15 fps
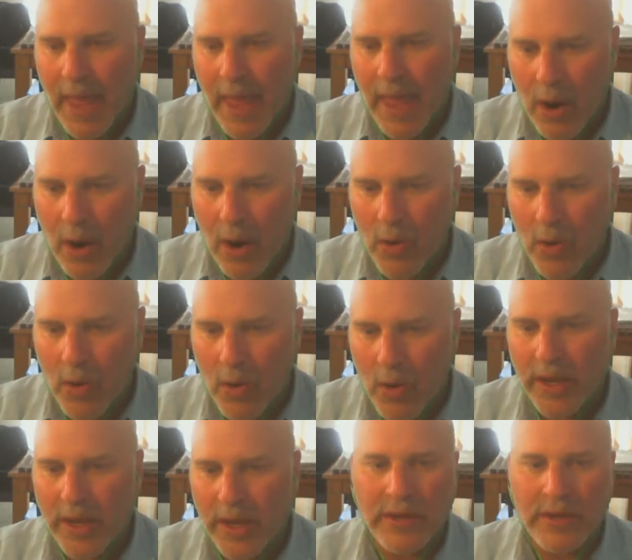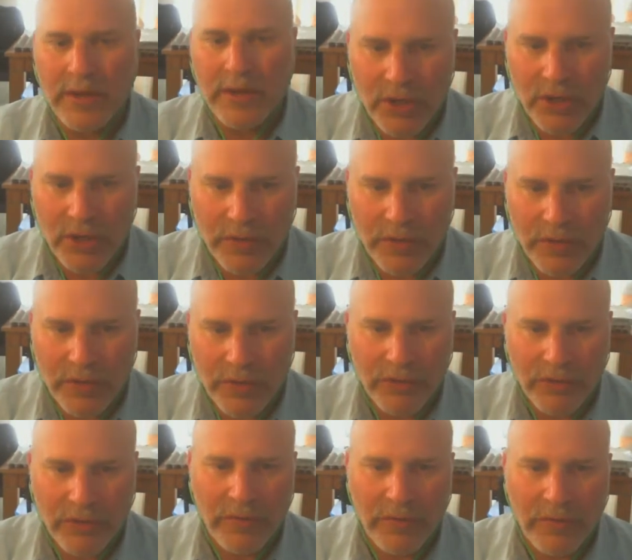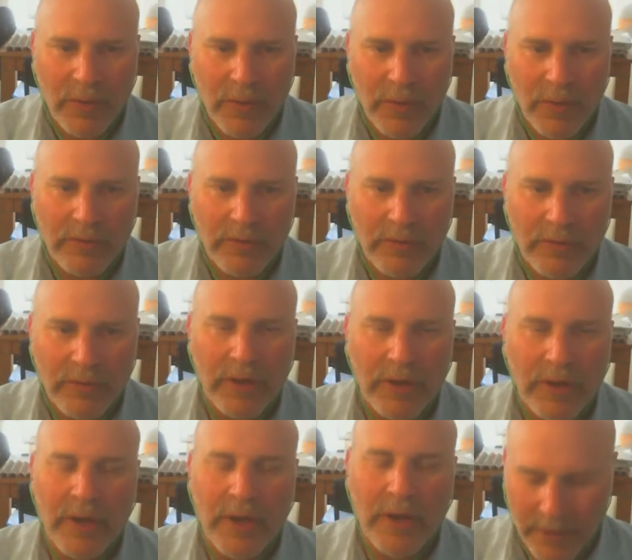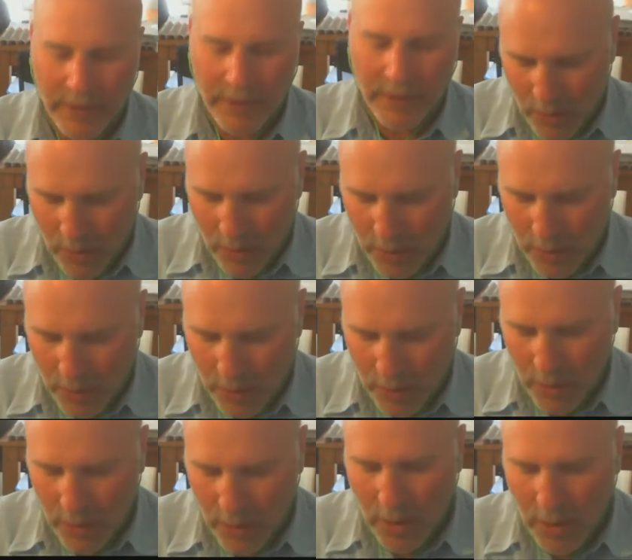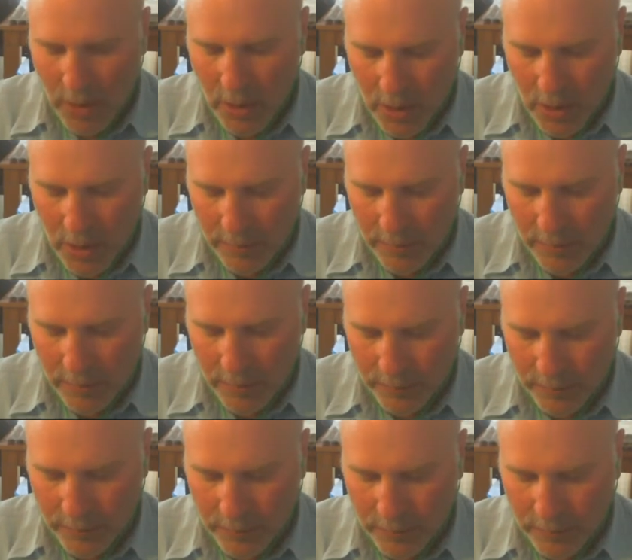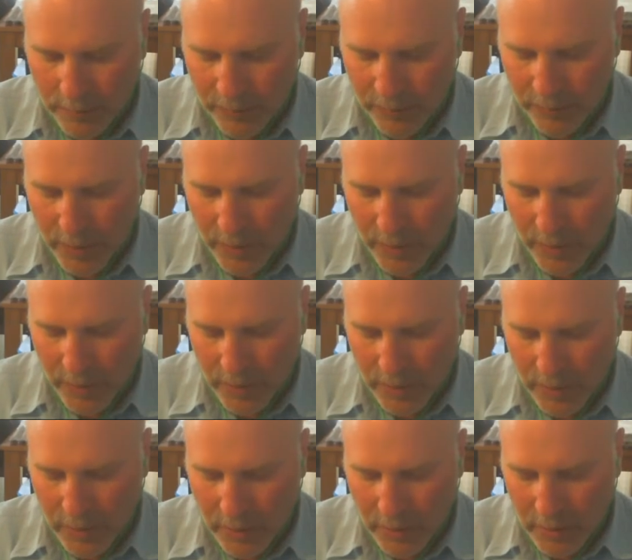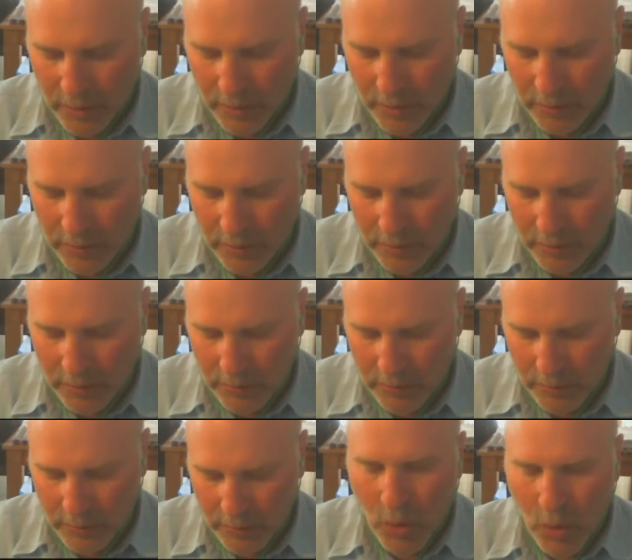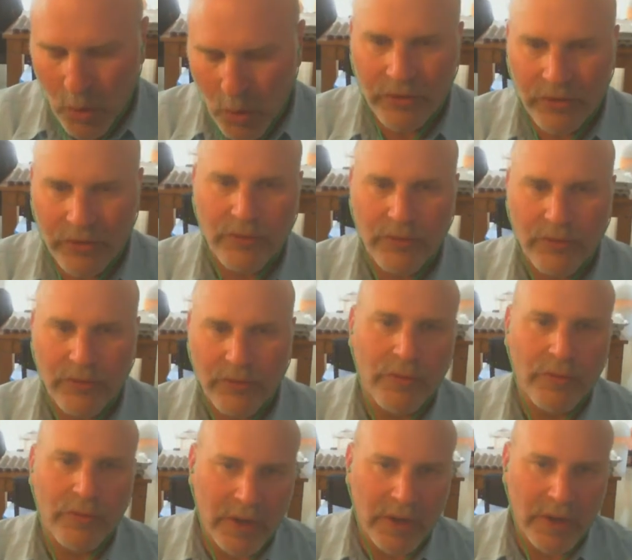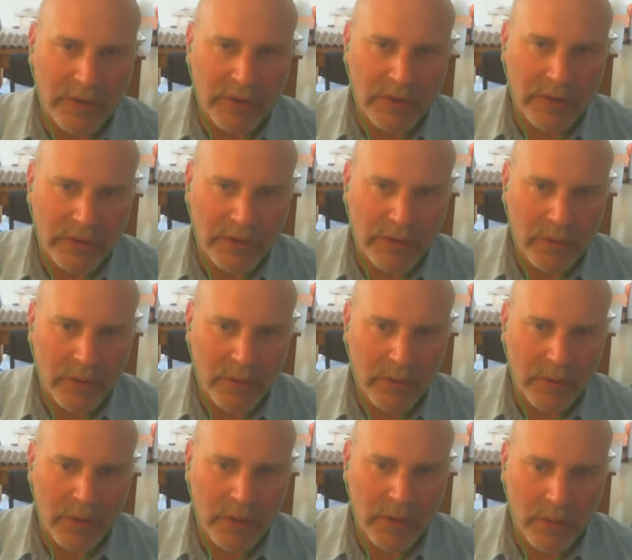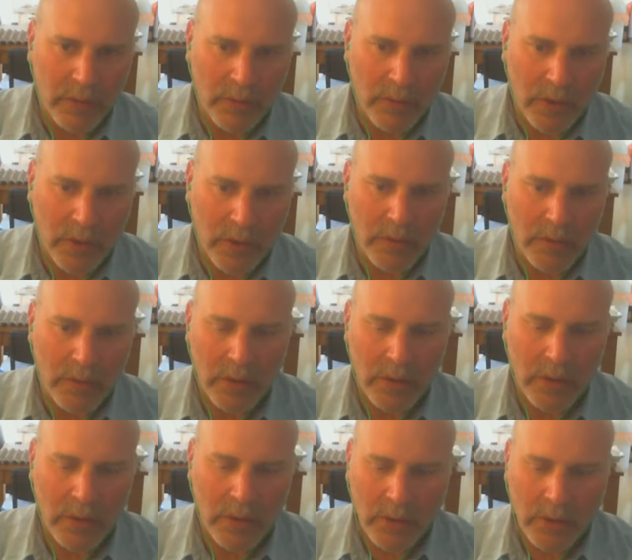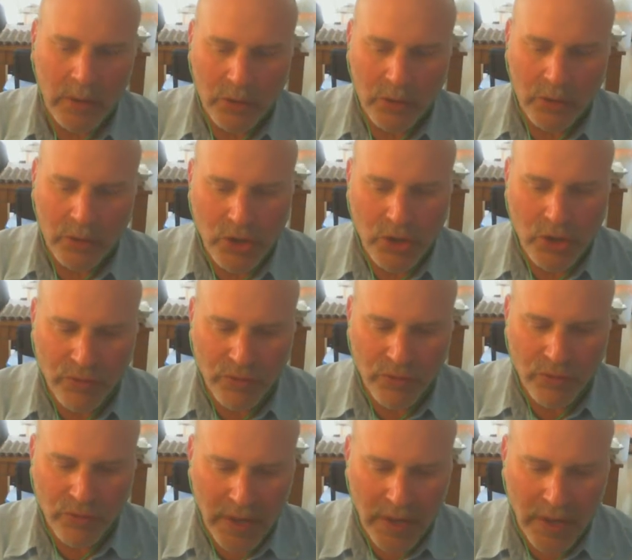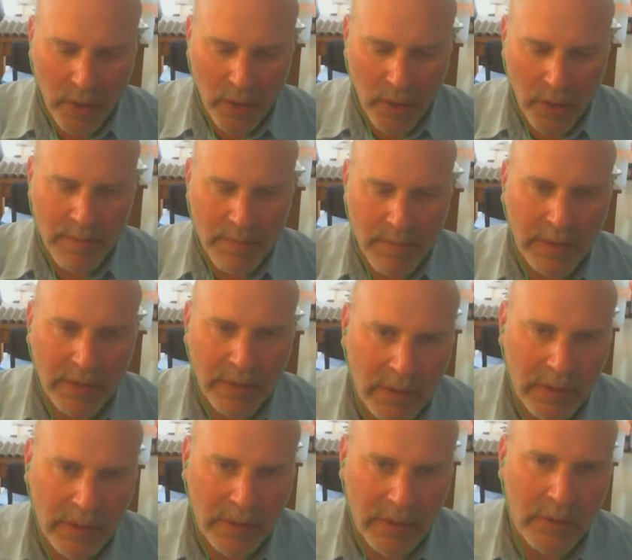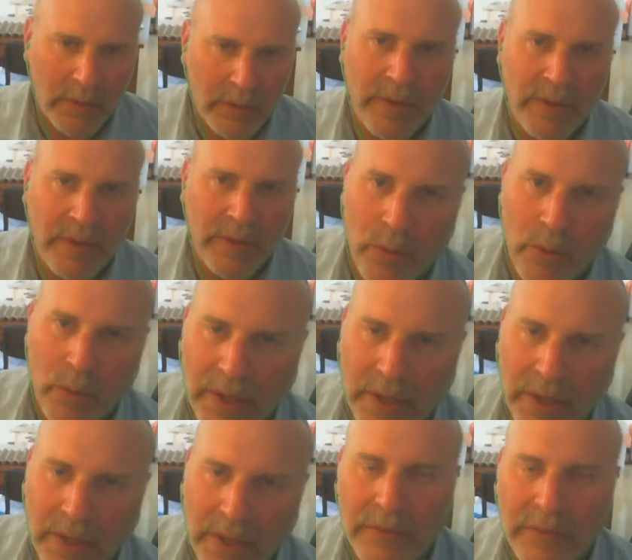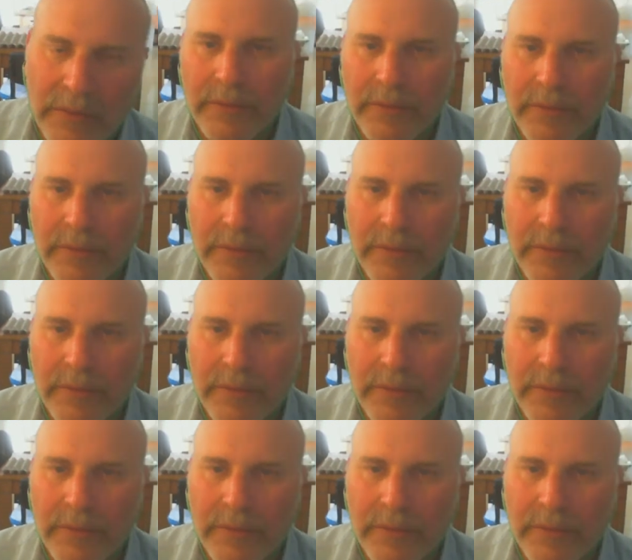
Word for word: our recognition of this of these problems and accept our um, f- uh, uh, uh requests for forgiveness that we are, that we are uh, doing tshuva, that we are repenting, or accept our repentance.